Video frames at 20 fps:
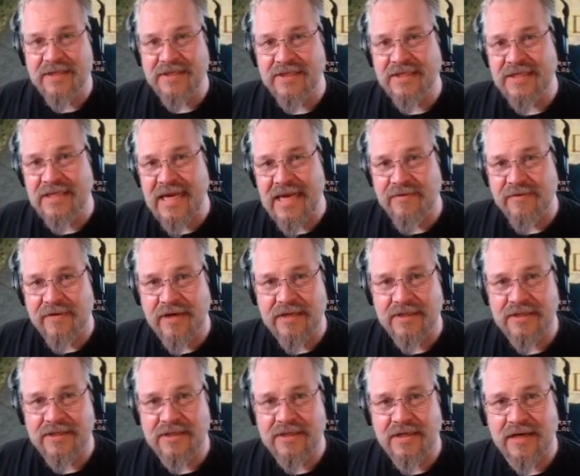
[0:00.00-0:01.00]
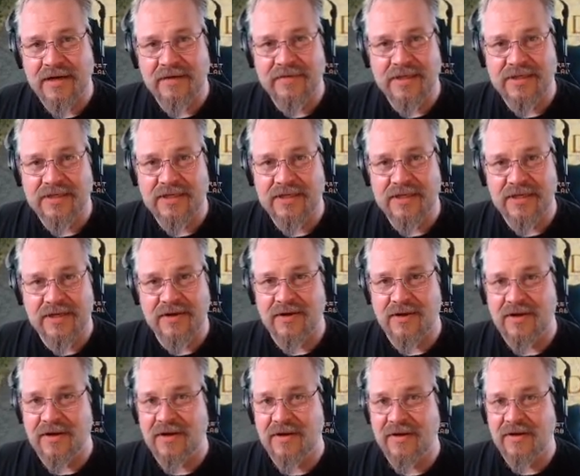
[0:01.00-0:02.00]
secrets of the
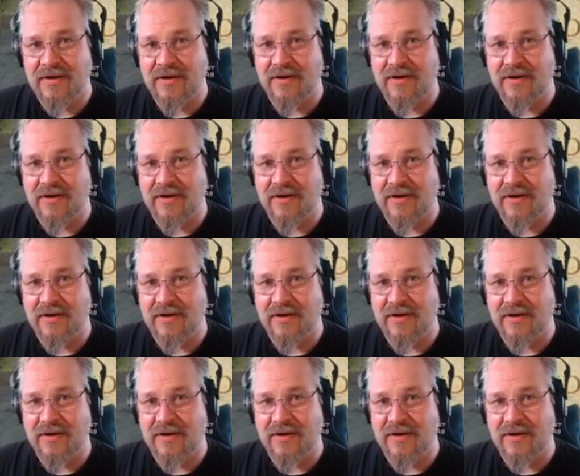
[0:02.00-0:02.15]
Slindar